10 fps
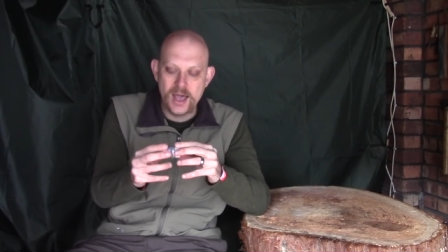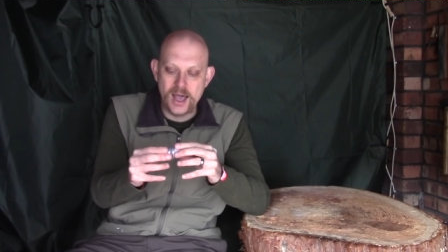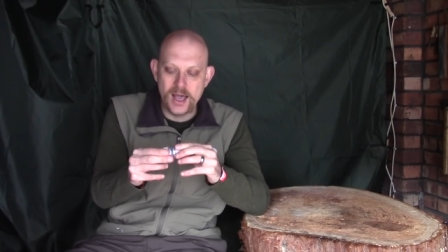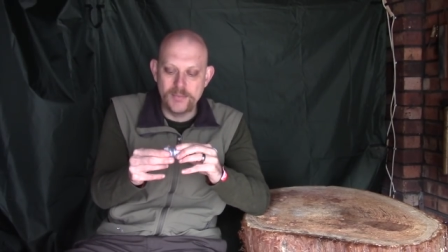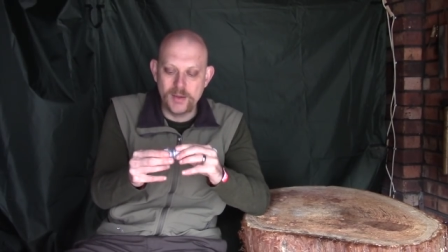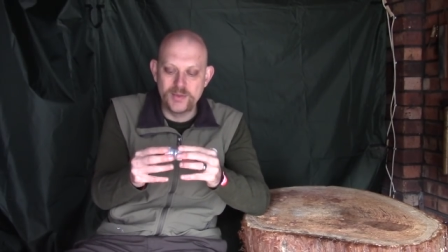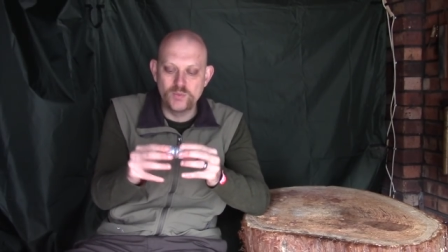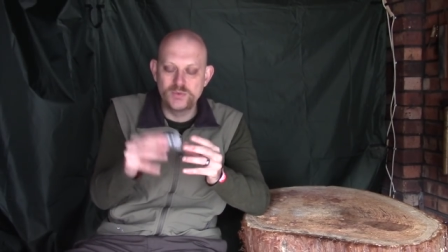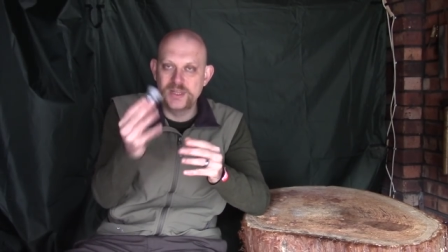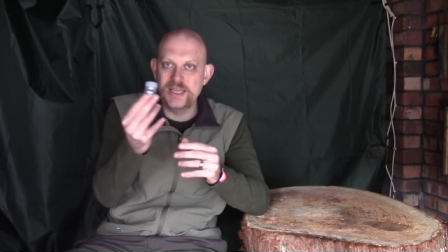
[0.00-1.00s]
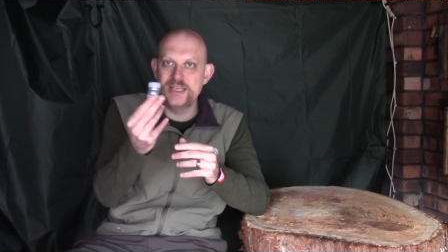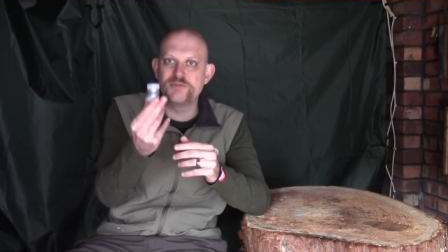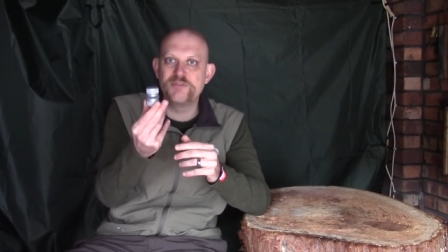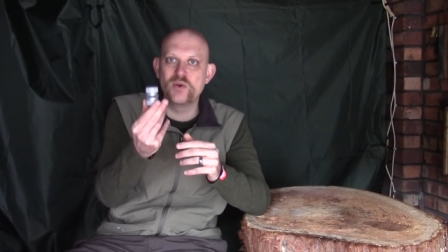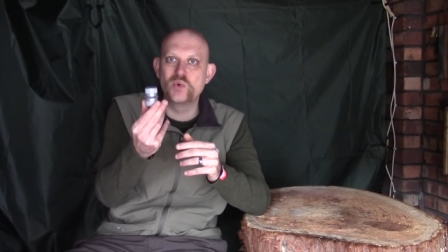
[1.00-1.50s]
Um, I mean, these
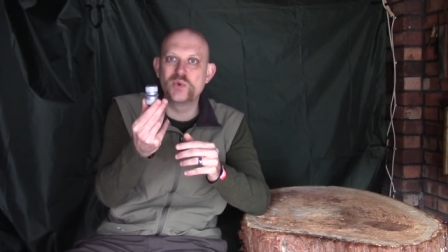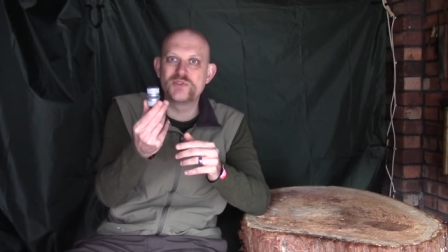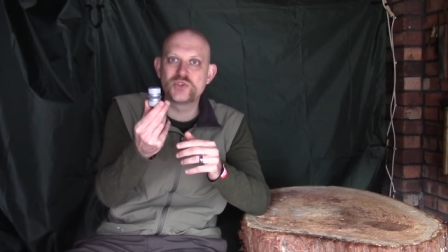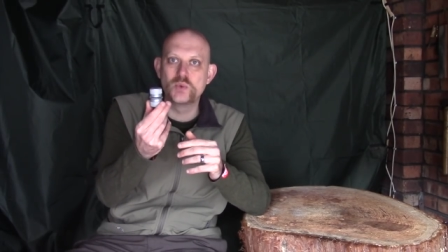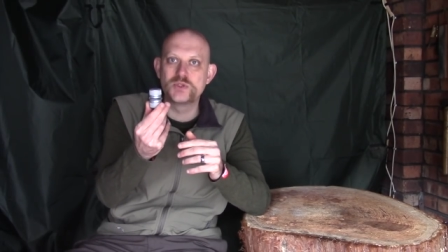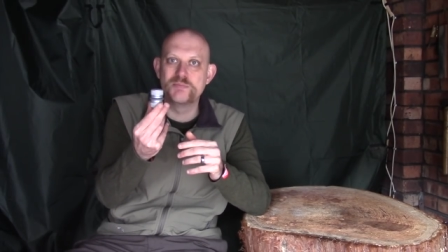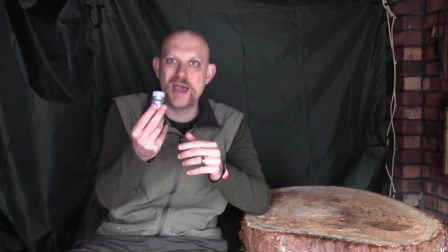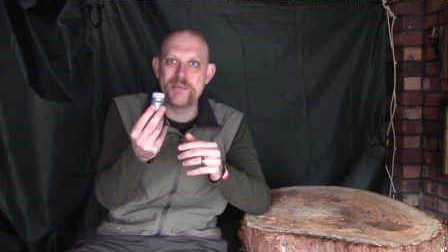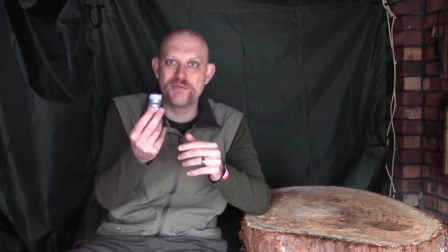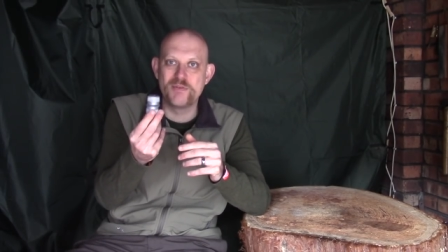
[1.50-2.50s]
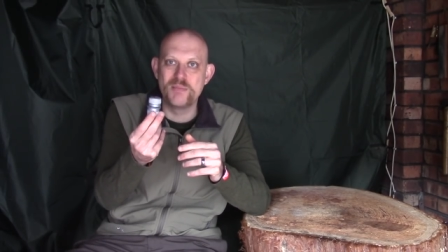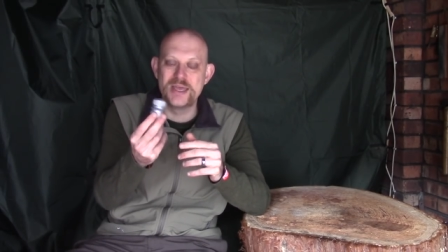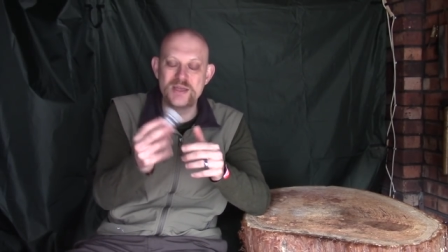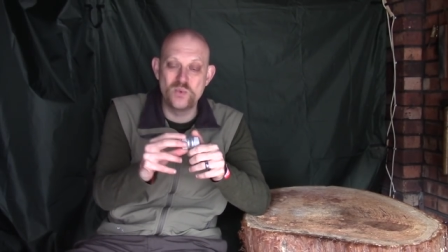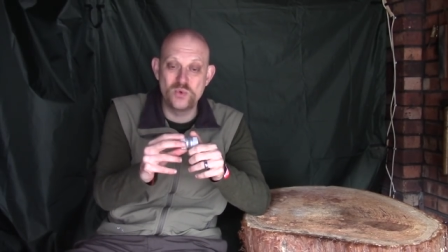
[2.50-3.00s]
filled with salt and pepper for
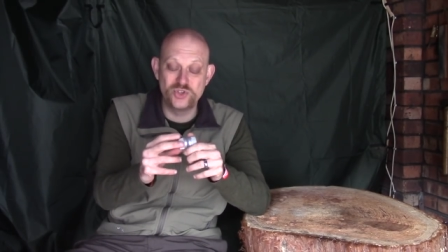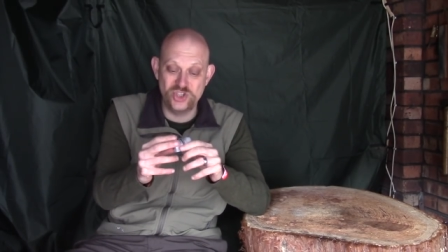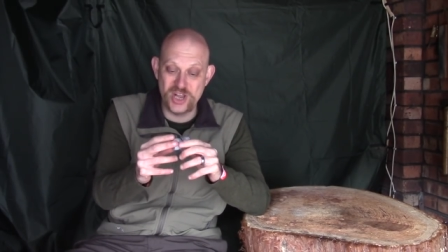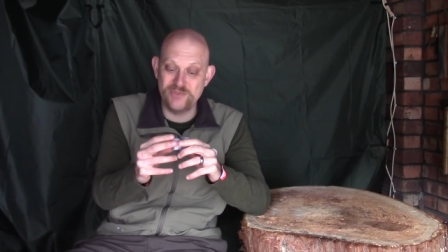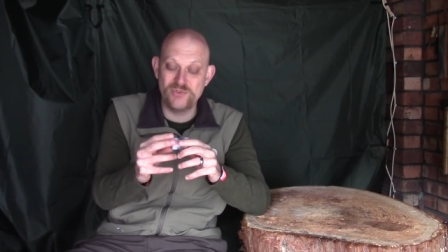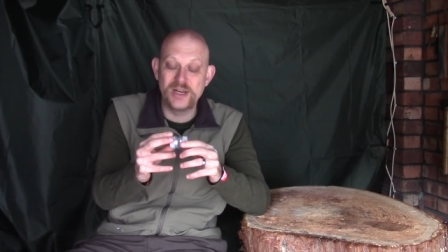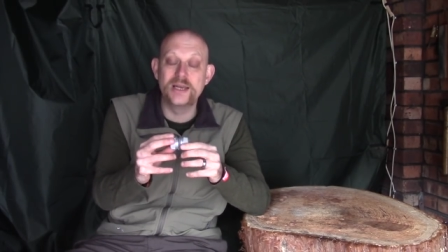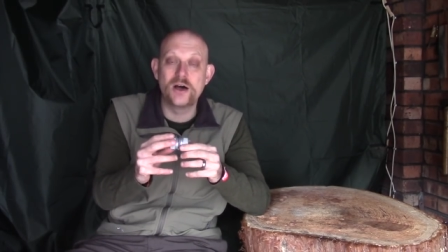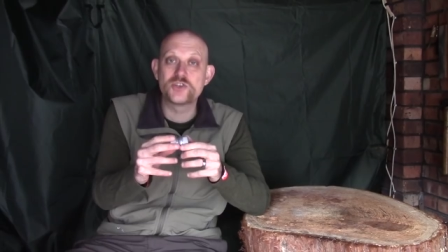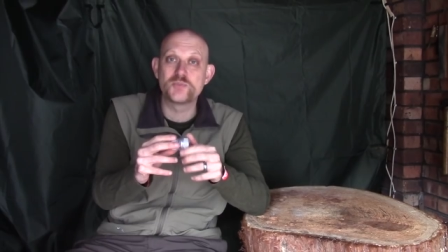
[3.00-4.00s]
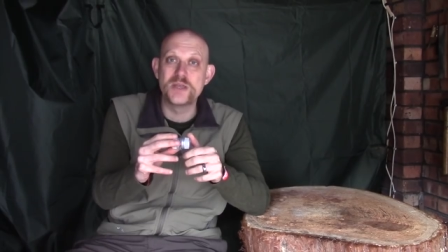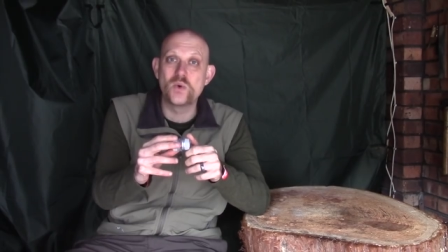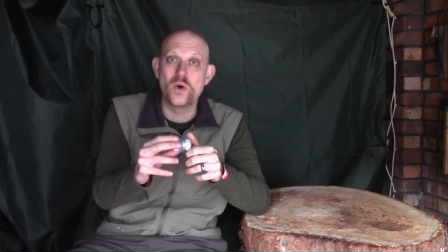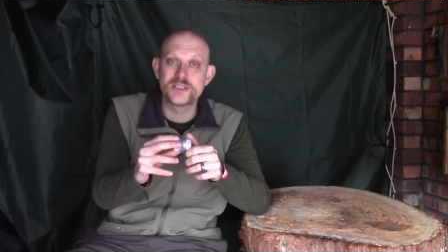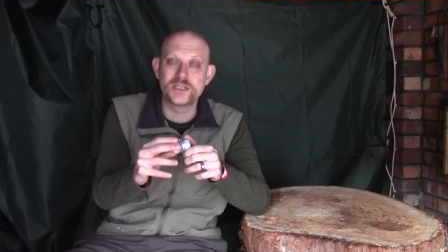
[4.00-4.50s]
me will generally last me
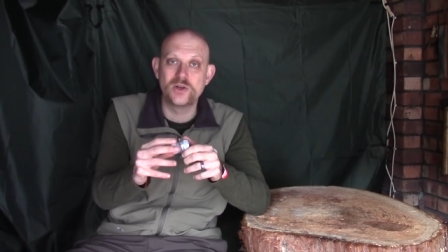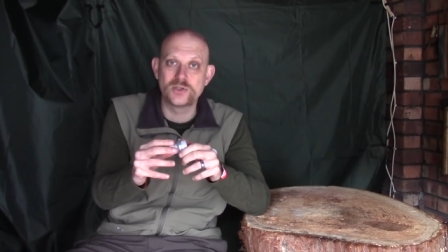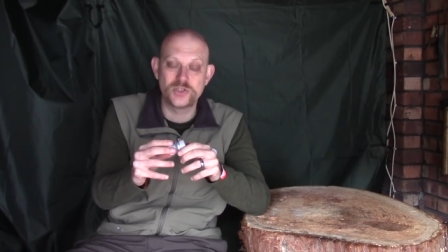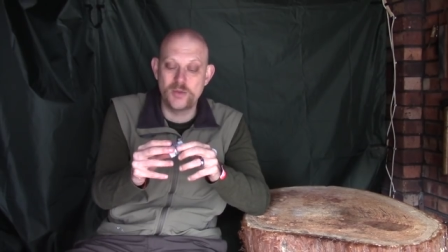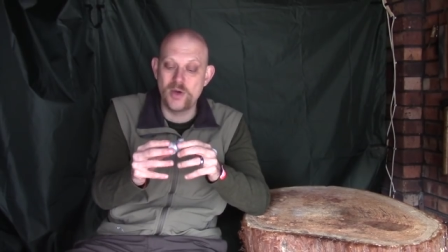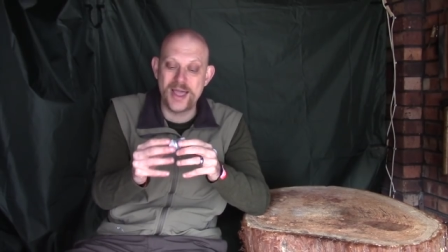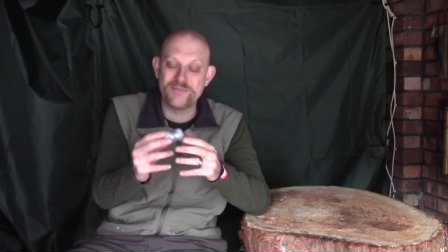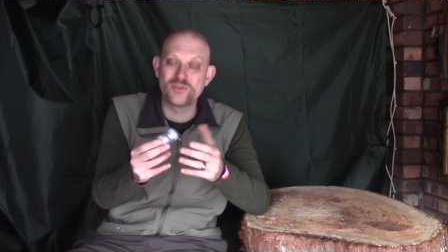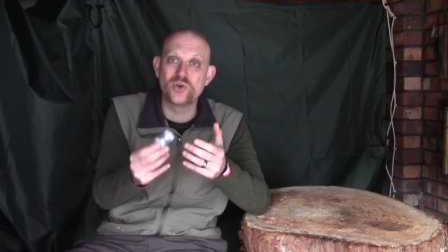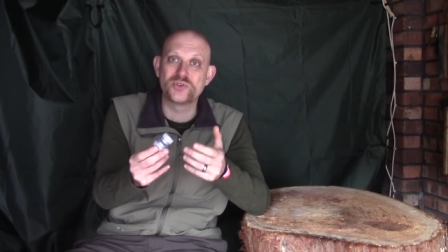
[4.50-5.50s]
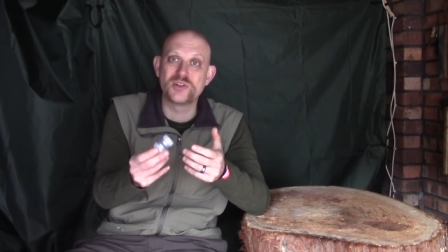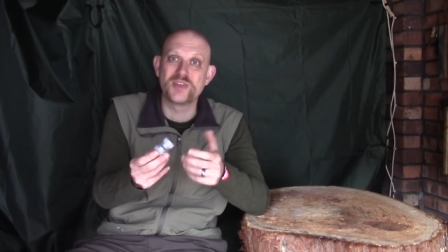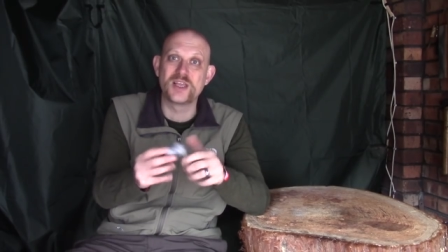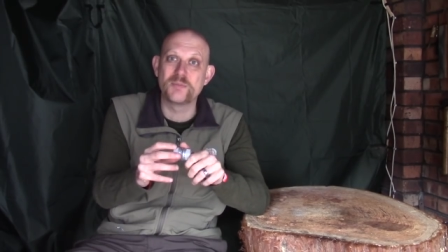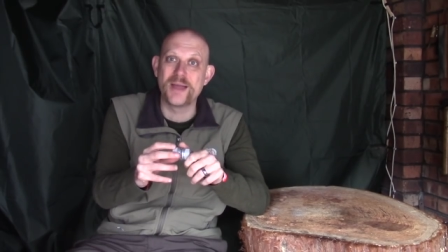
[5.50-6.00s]
quite a long time. I haven't got to
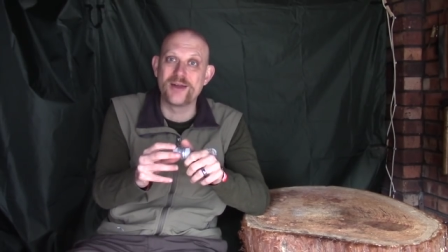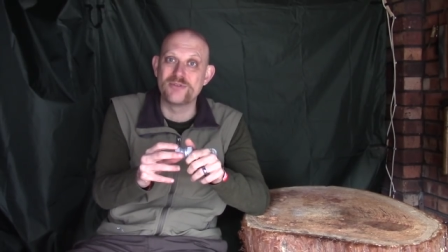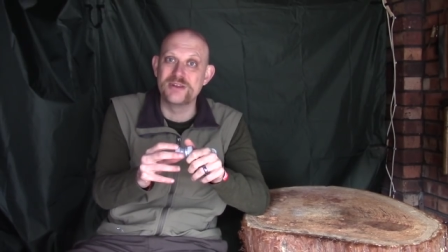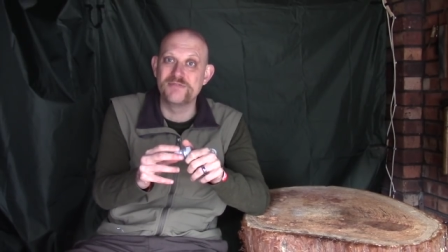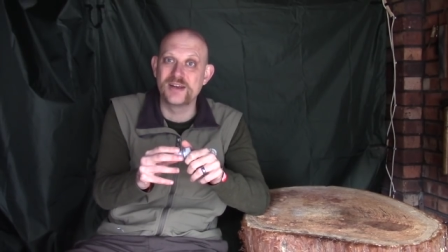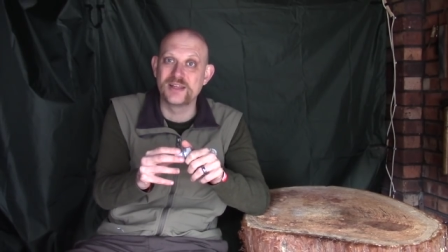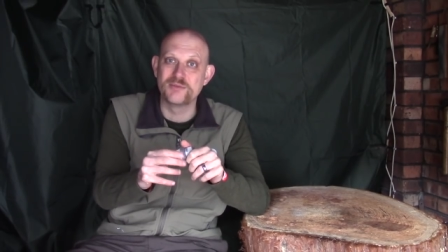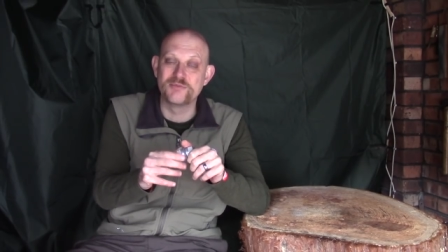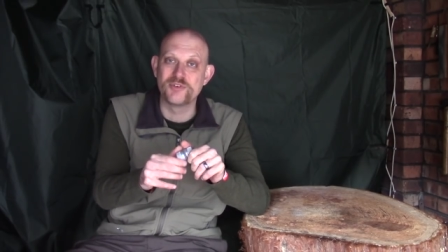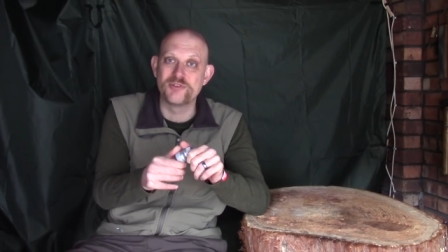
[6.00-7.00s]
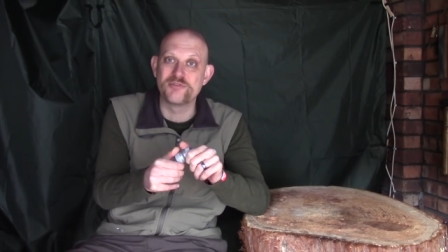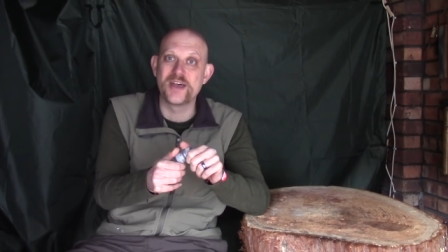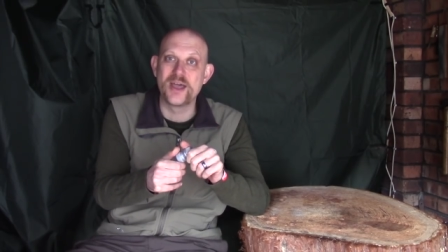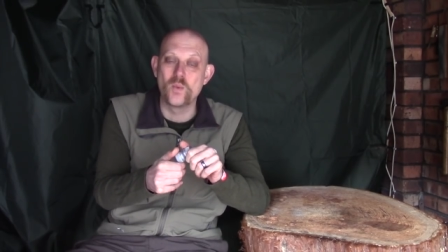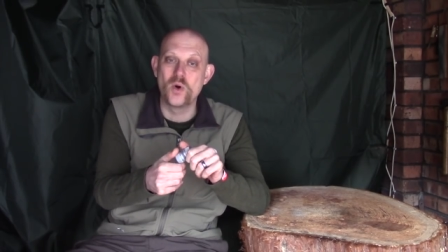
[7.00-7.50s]
think about refilling them for a
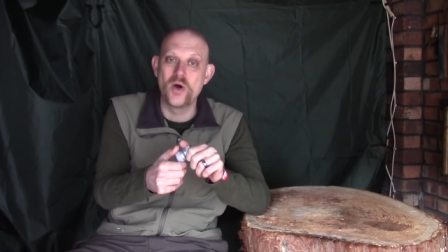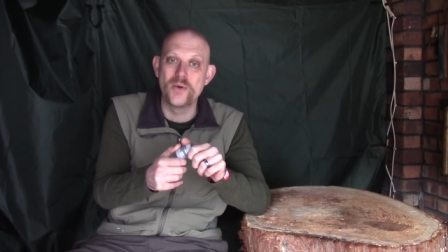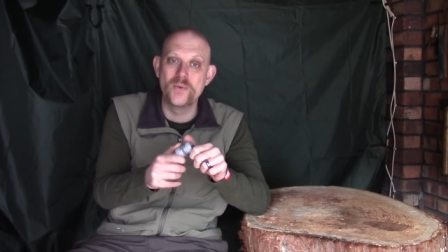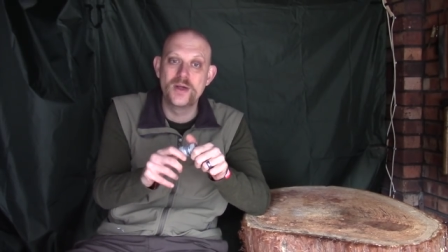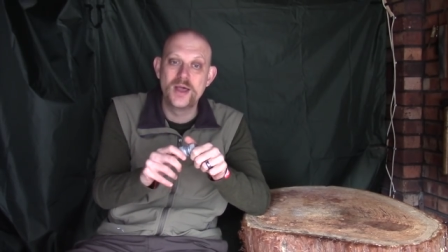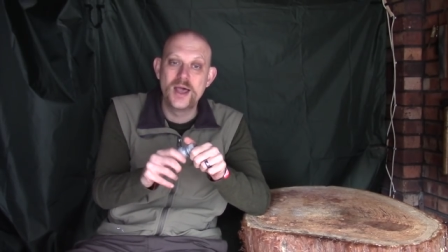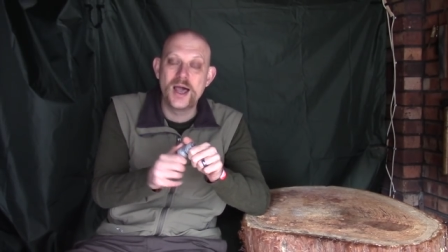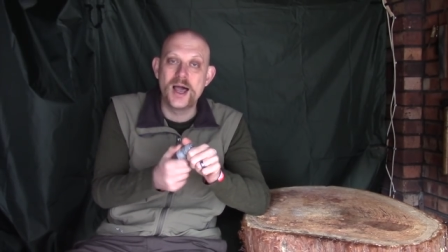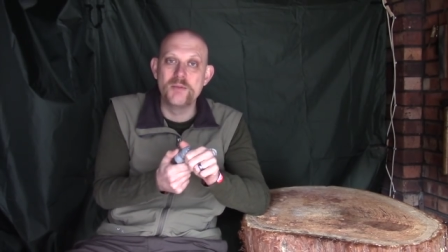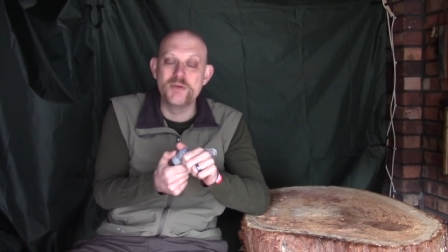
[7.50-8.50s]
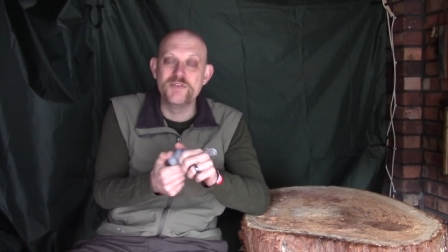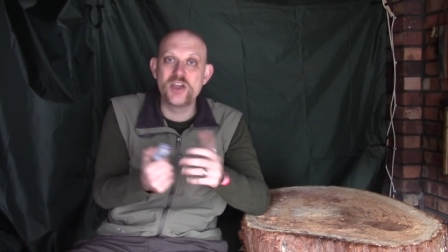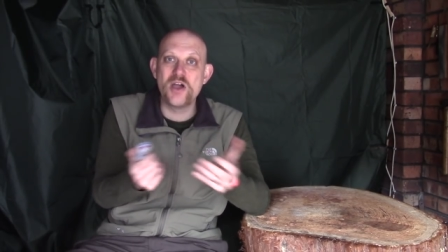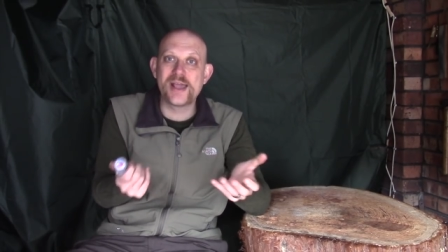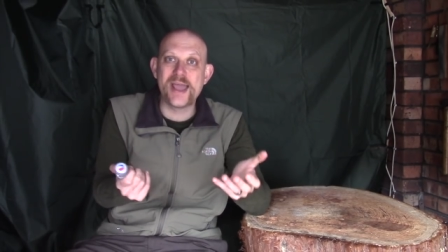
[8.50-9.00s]
fair while. Um, if you're going